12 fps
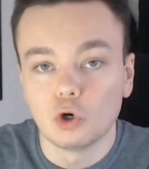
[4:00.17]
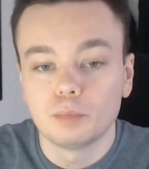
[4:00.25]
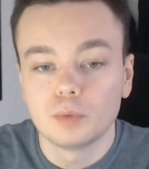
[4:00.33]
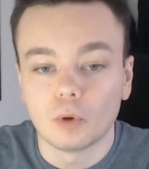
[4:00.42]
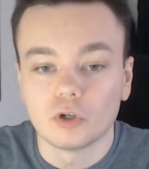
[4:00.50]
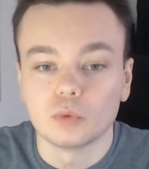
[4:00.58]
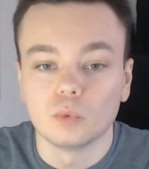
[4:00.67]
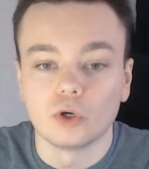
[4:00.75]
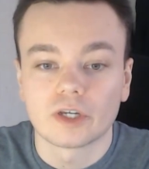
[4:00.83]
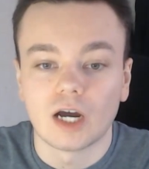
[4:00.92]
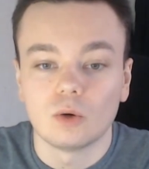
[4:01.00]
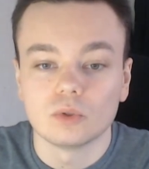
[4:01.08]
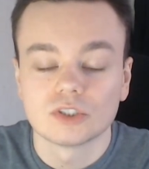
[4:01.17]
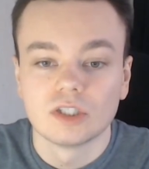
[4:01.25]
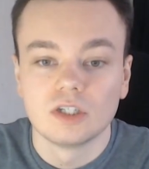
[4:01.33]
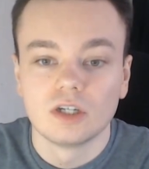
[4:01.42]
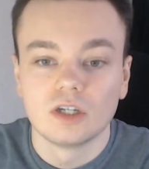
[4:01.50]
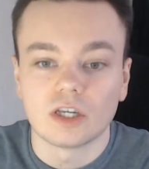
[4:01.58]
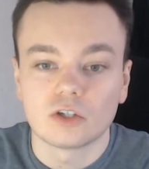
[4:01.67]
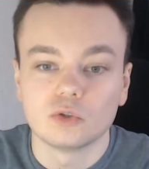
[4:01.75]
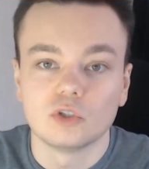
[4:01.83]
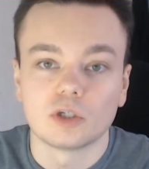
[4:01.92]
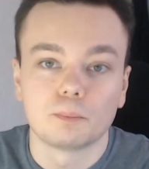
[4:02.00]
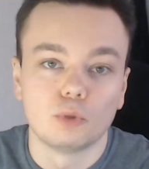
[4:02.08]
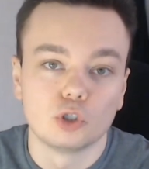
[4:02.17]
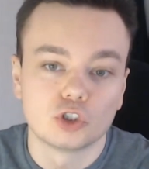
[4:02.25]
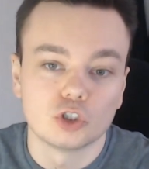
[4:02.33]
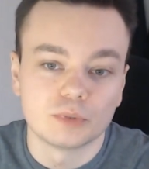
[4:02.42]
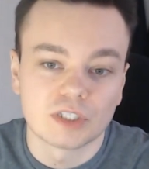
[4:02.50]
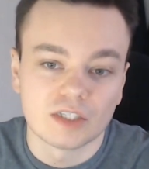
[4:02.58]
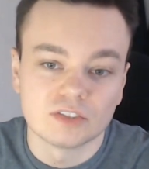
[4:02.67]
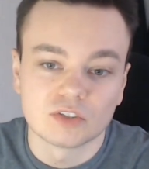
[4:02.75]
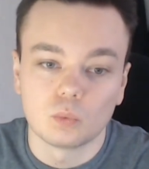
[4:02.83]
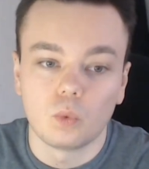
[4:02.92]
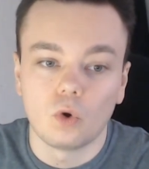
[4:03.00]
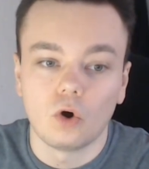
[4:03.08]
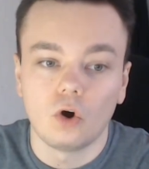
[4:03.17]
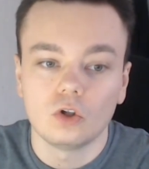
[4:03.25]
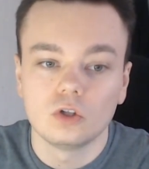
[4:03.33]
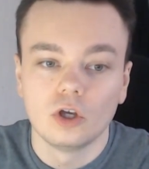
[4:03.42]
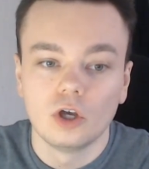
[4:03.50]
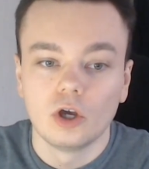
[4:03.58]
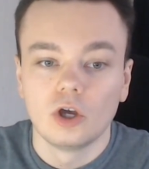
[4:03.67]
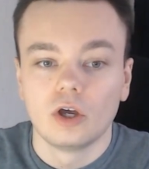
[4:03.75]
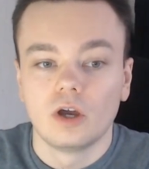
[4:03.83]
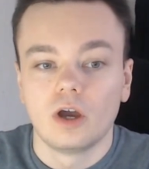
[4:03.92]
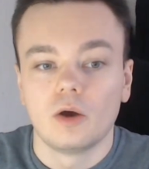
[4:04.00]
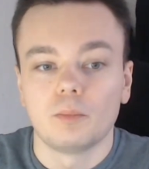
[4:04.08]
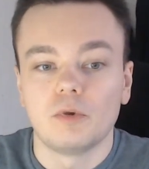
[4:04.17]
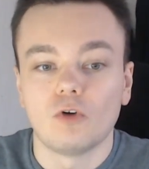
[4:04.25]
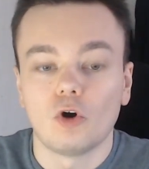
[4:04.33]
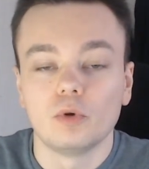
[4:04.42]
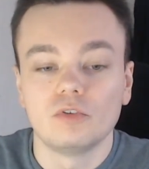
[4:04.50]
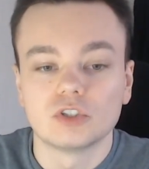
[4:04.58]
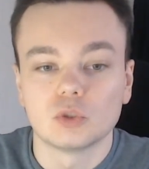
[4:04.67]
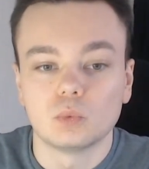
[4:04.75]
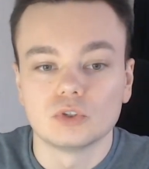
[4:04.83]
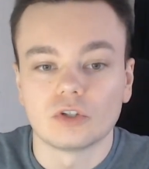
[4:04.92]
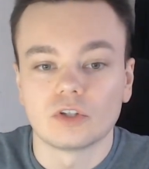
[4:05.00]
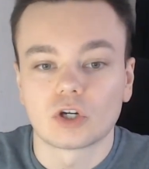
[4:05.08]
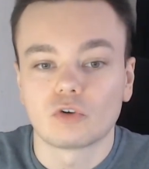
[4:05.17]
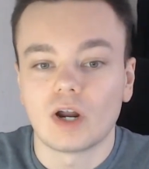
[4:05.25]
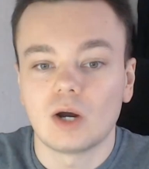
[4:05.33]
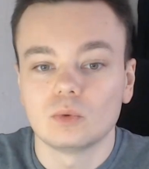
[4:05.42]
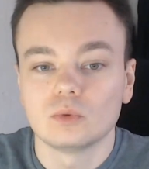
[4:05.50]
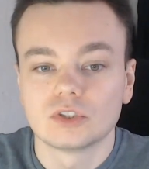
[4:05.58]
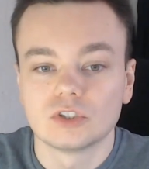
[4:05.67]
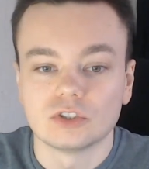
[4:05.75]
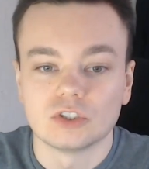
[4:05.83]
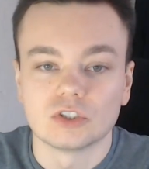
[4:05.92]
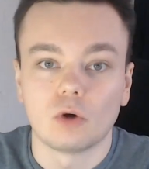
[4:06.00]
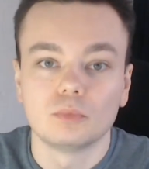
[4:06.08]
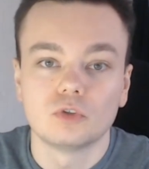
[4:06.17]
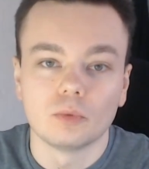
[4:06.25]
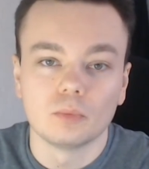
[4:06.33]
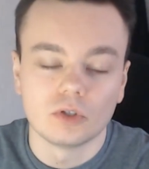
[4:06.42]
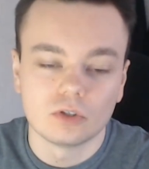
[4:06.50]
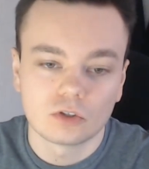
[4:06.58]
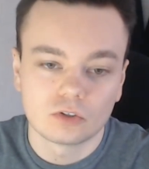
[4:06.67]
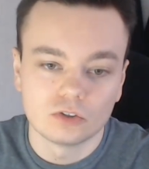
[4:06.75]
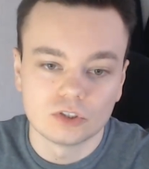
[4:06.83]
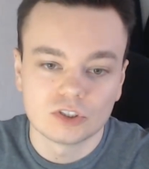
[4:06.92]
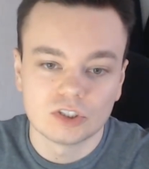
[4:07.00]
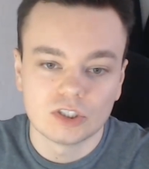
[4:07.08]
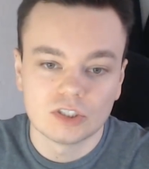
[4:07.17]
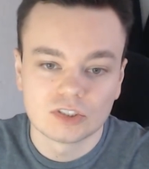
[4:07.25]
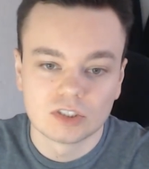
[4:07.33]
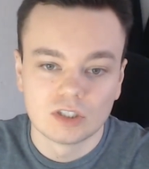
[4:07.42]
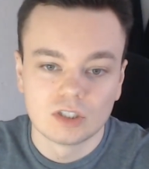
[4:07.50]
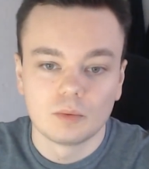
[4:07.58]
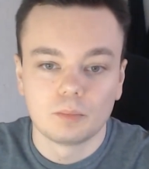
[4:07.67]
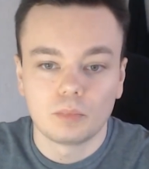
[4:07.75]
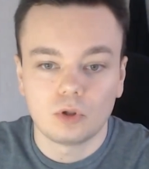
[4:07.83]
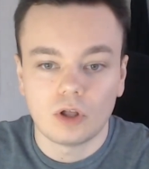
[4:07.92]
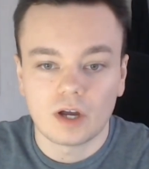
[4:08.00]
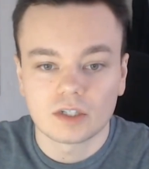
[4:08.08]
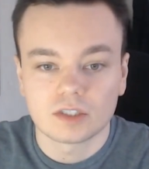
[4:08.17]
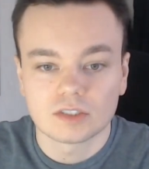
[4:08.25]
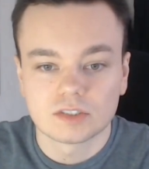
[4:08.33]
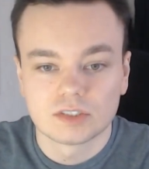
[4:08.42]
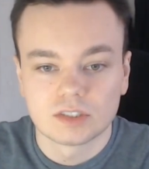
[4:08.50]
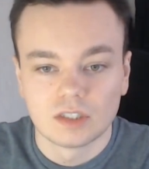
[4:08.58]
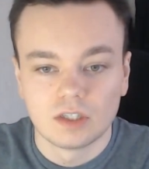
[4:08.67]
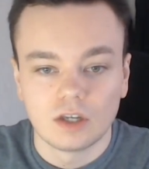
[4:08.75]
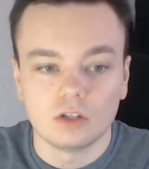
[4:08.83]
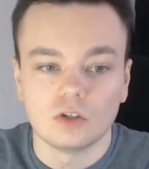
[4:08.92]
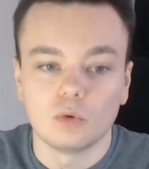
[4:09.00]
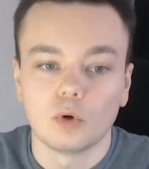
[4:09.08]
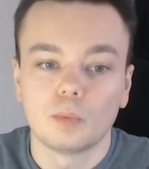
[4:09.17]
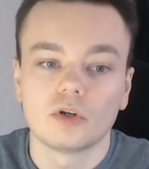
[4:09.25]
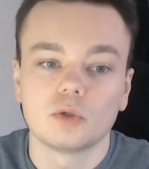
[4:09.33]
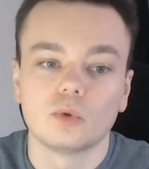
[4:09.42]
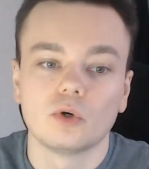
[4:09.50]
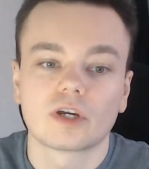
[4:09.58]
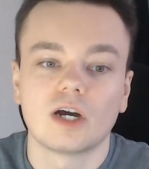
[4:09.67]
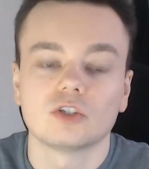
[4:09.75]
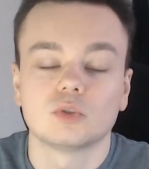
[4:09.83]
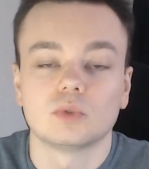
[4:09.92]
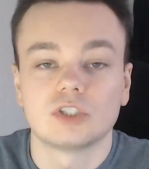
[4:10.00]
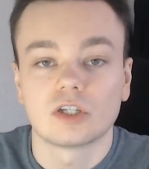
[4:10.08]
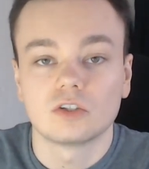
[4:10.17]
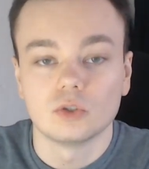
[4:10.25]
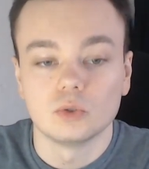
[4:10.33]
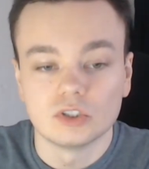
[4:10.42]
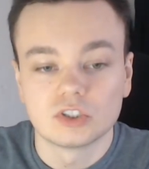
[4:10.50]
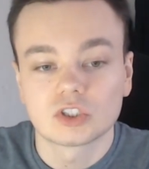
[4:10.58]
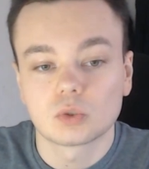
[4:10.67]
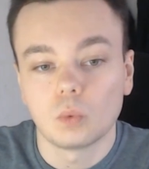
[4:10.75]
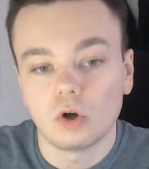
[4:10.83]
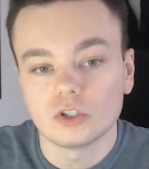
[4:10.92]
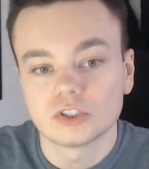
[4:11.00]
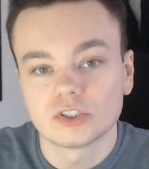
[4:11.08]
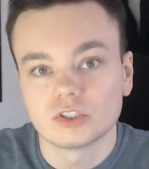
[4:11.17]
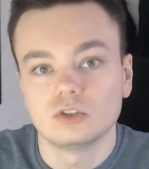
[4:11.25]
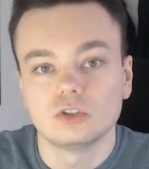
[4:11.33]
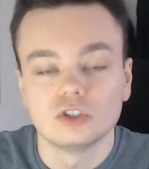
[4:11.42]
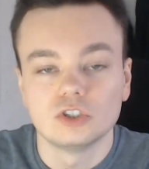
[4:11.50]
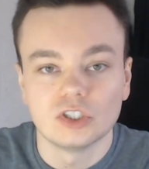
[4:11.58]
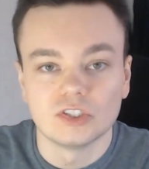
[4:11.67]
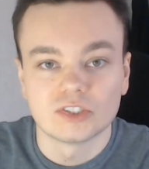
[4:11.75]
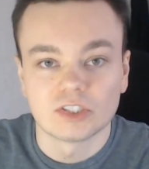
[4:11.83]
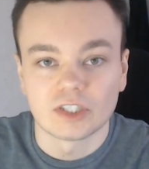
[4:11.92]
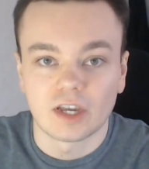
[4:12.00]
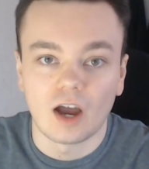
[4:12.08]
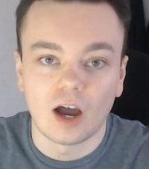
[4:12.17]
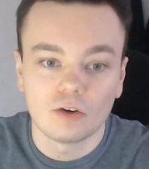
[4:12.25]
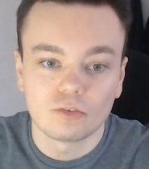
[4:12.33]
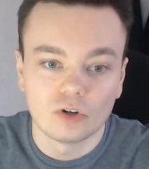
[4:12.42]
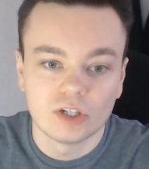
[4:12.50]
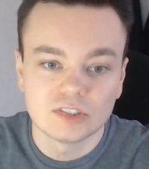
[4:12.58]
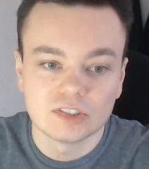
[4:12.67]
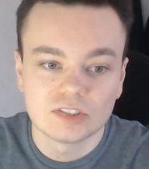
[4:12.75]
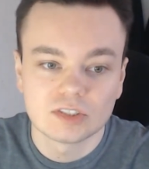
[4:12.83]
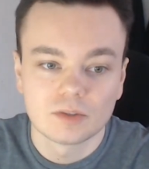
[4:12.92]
body workouts, including push-ups against the wall, before moving to ones on the ground such as abdominal crunches, planks, and lower body workouts which included squats, lunges and calf raises.